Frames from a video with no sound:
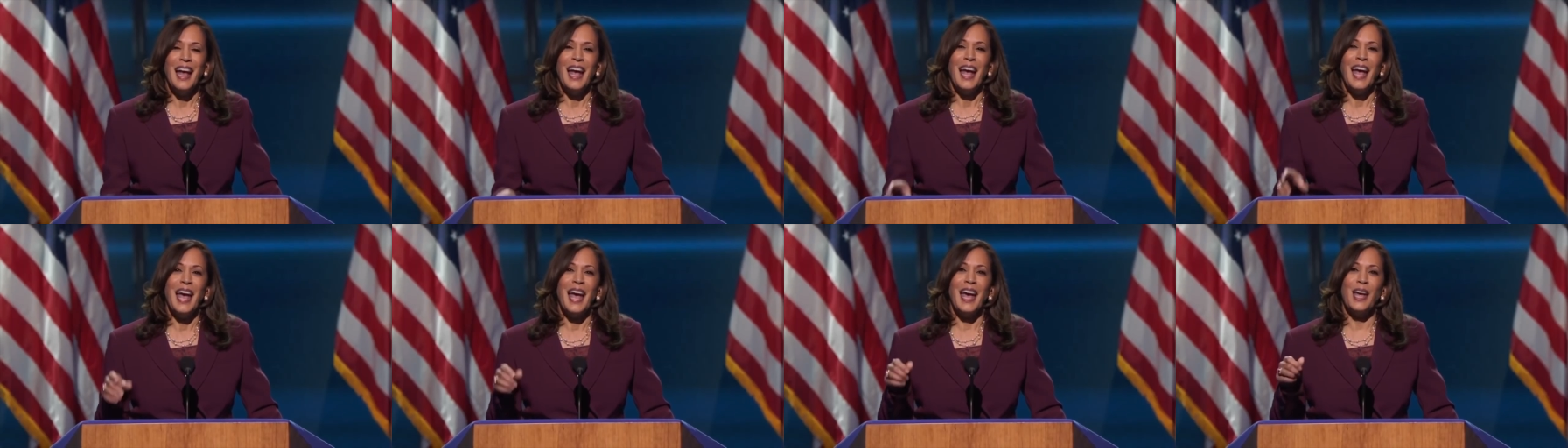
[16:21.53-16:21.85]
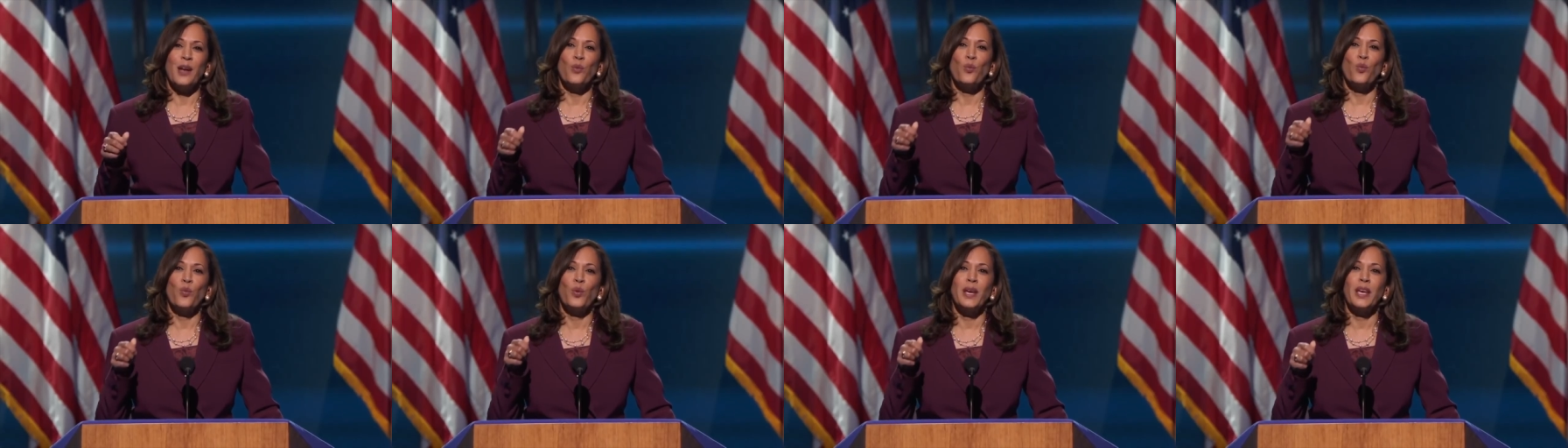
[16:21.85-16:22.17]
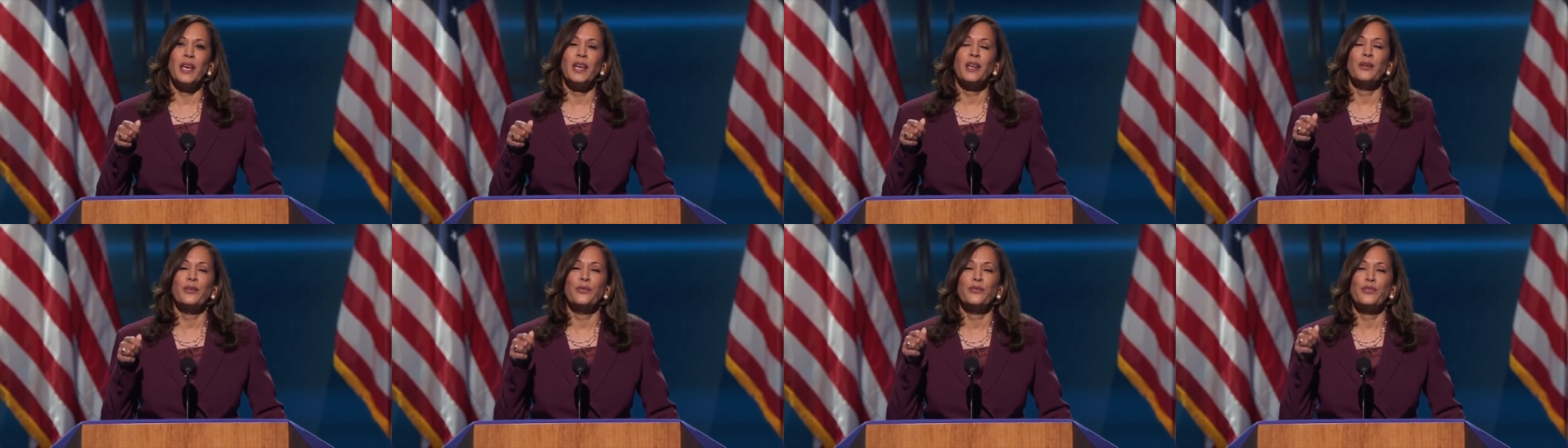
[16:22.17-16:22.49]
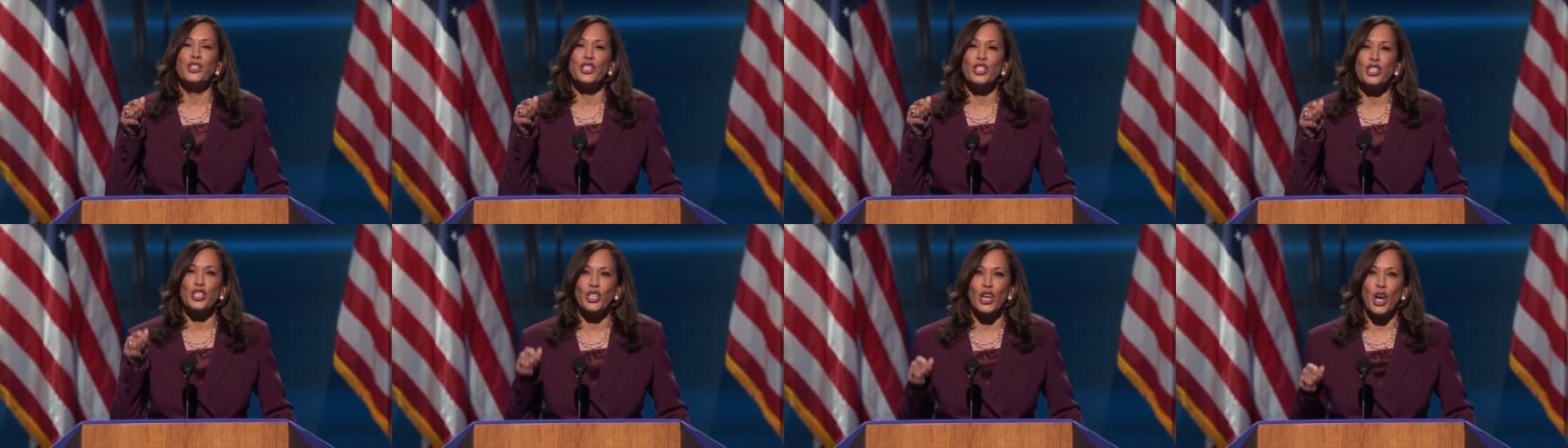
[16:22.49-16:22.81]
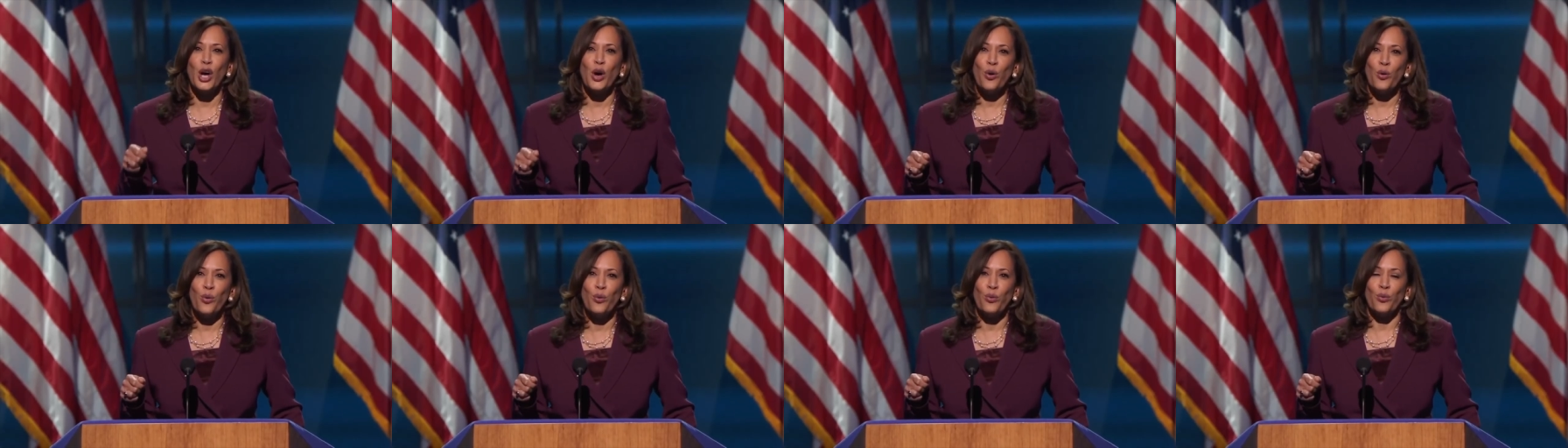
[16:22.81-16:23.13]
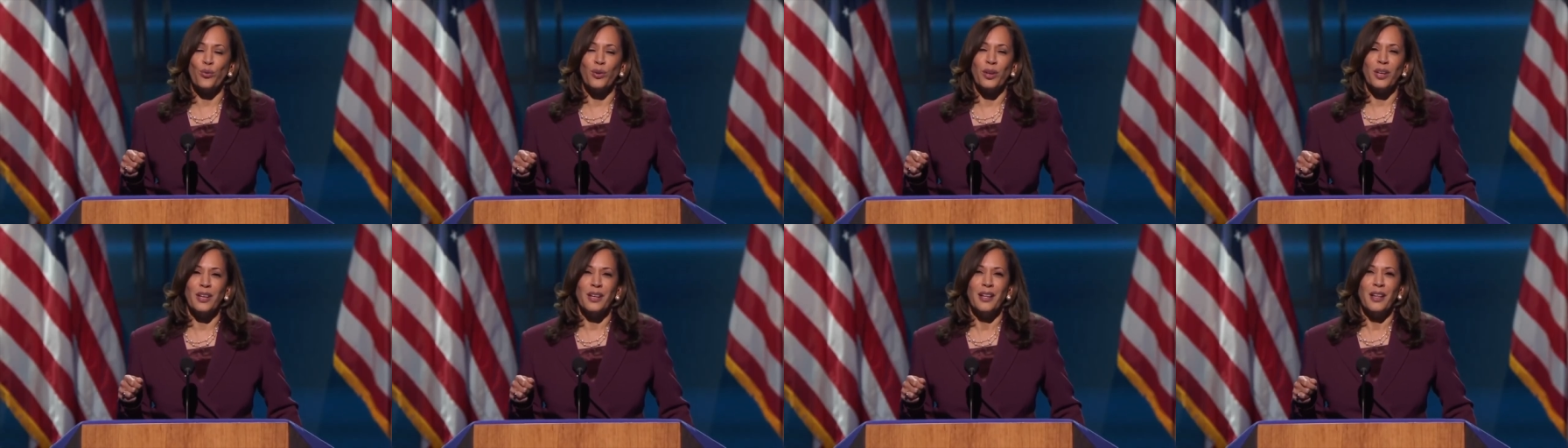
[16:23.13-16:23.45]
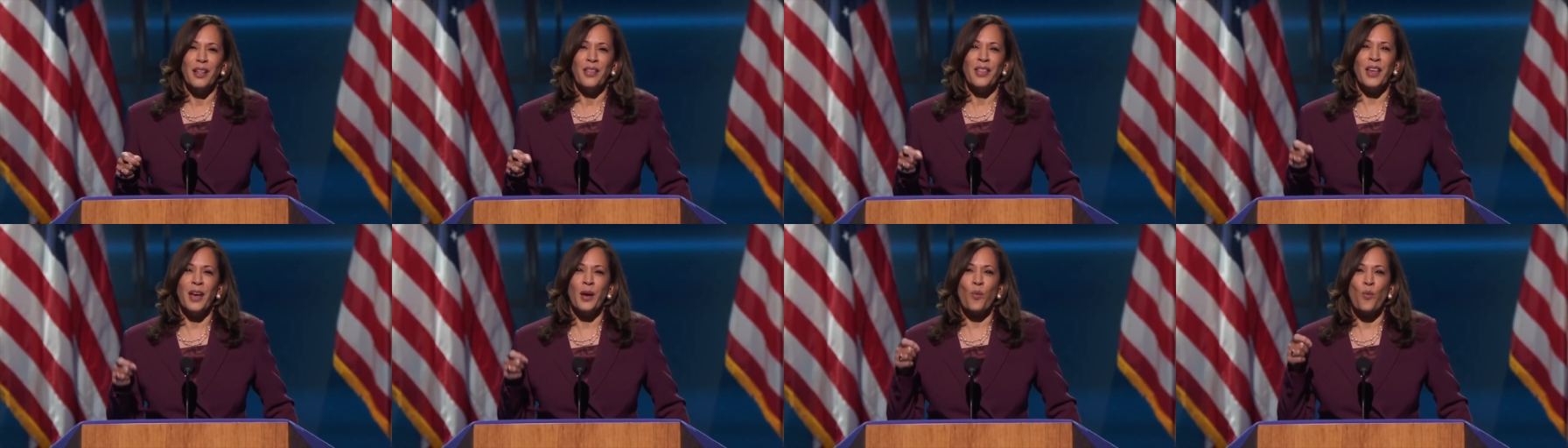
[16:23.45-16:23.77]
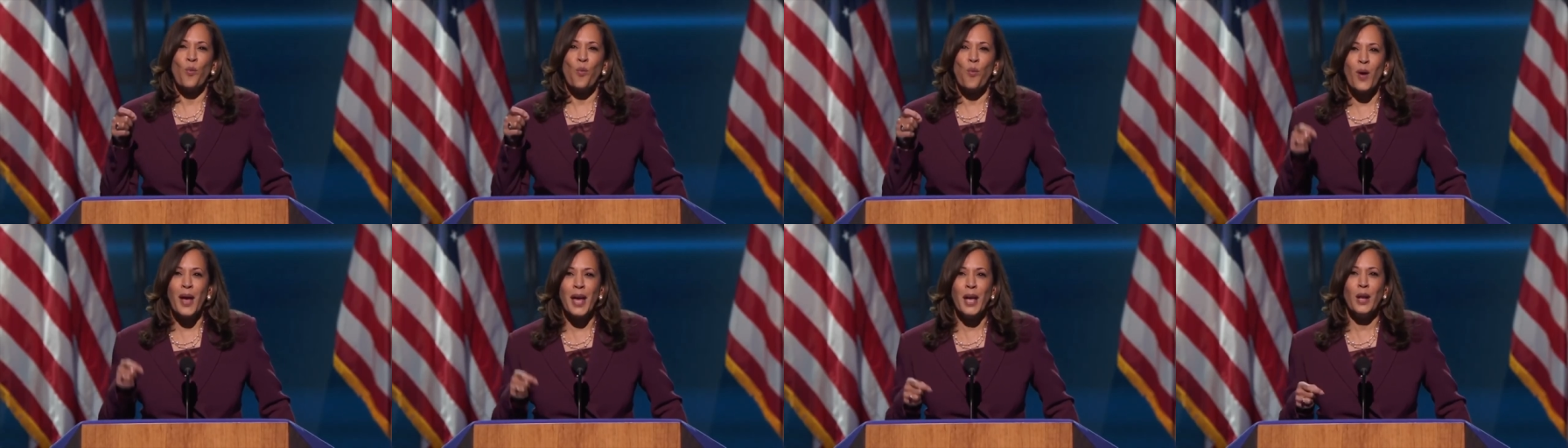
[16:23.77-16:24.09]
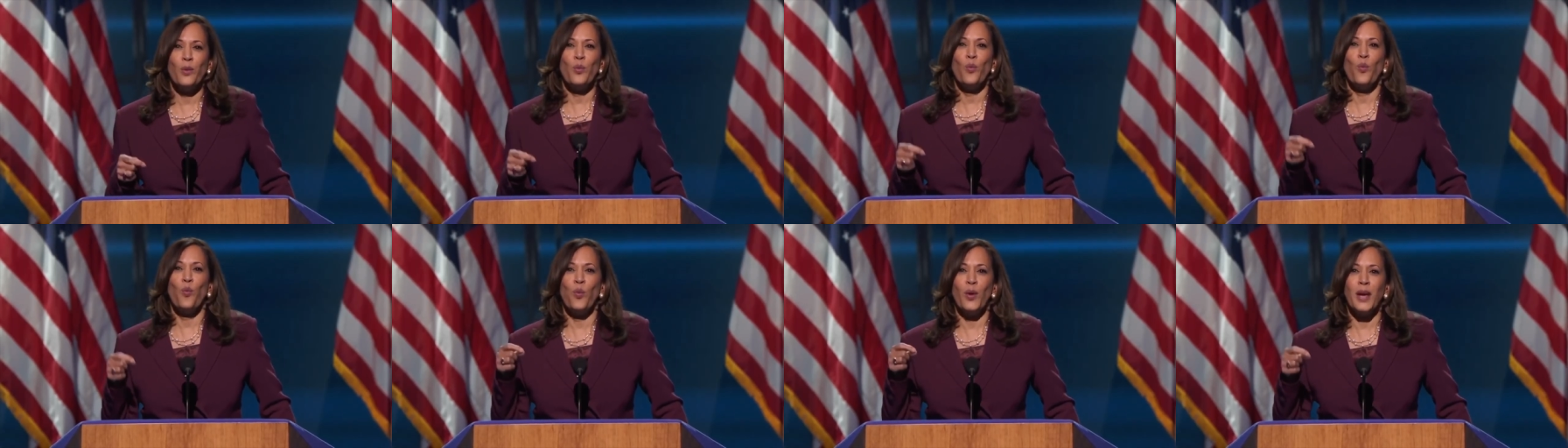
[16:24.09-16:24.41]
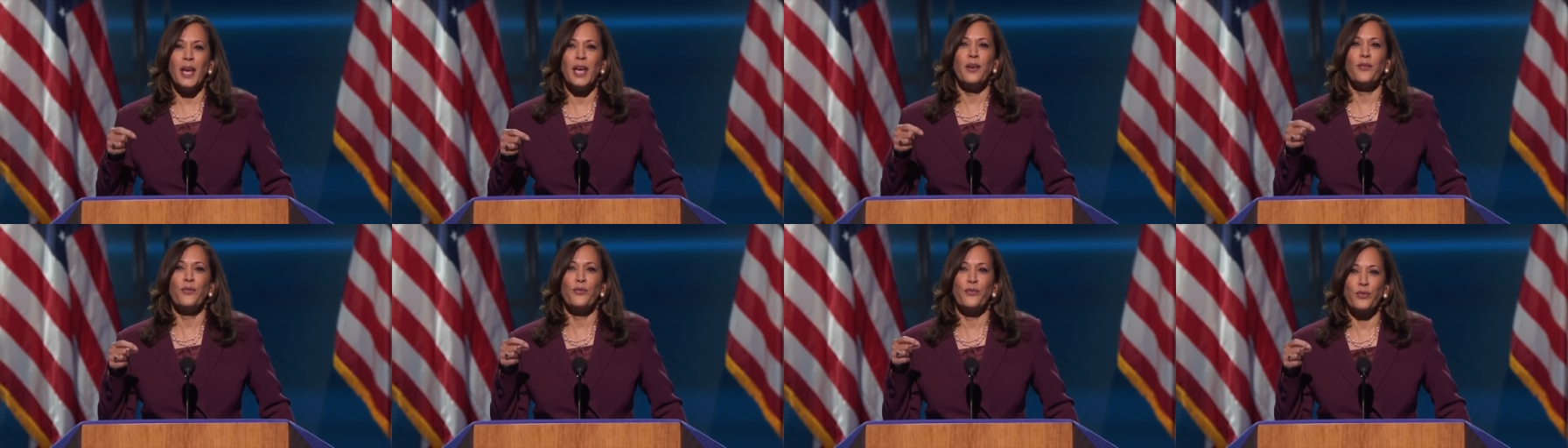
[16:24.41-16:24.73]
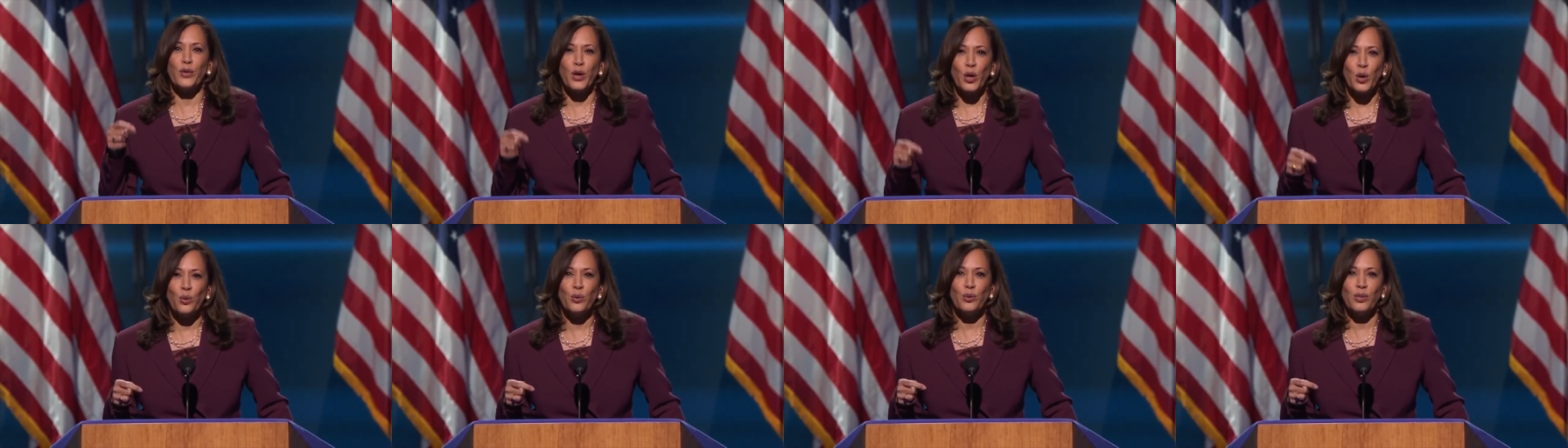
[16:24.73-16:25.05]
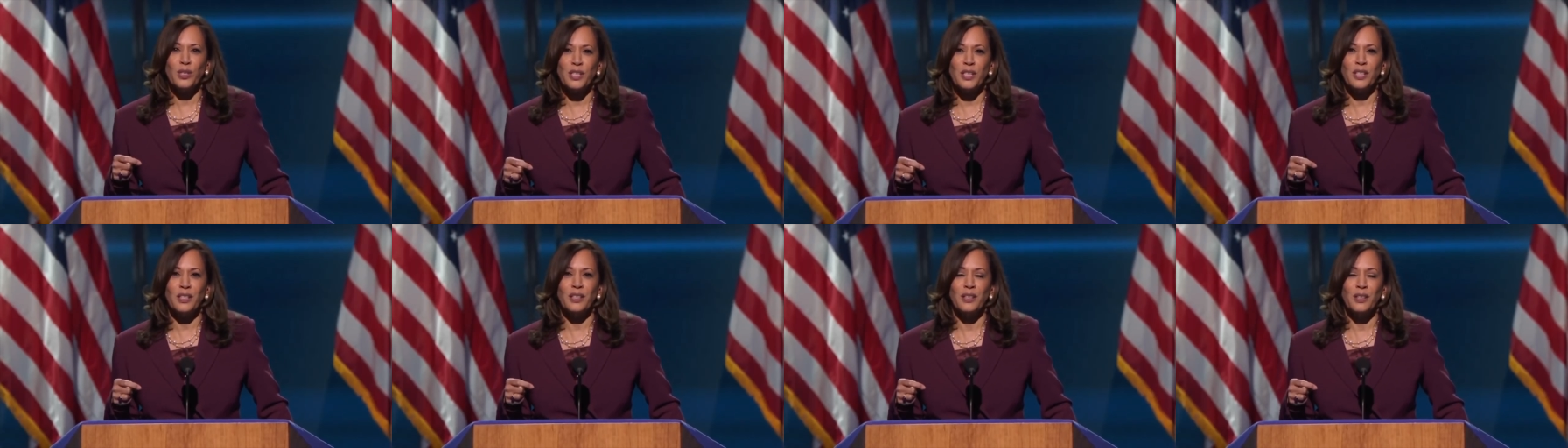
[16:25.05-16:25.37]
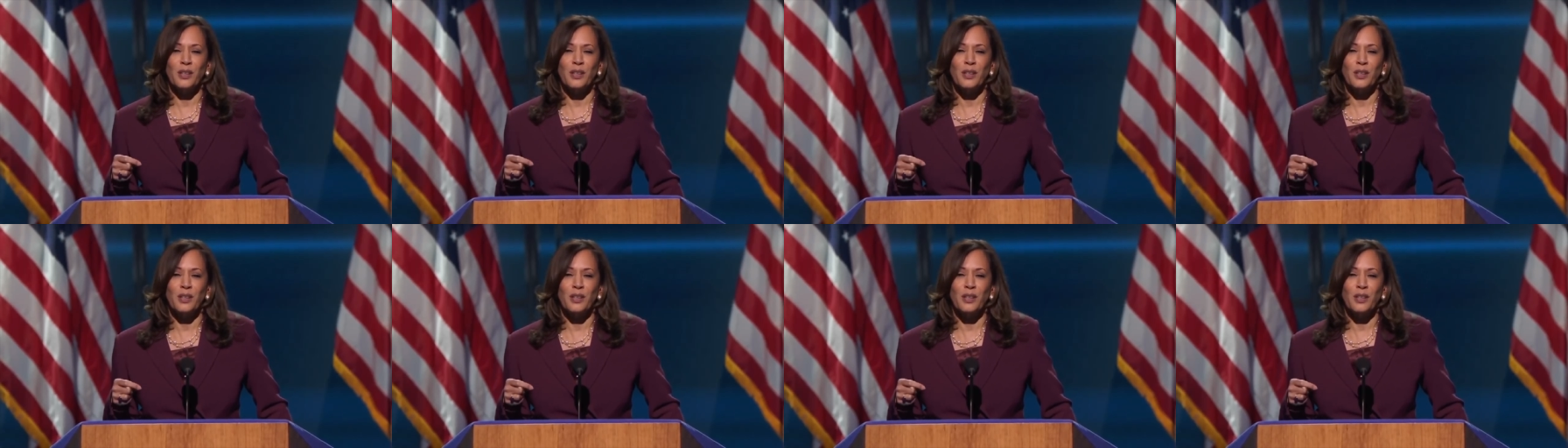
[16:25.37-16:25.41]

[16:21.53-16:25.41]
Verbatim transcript: And we have shown that when we vote,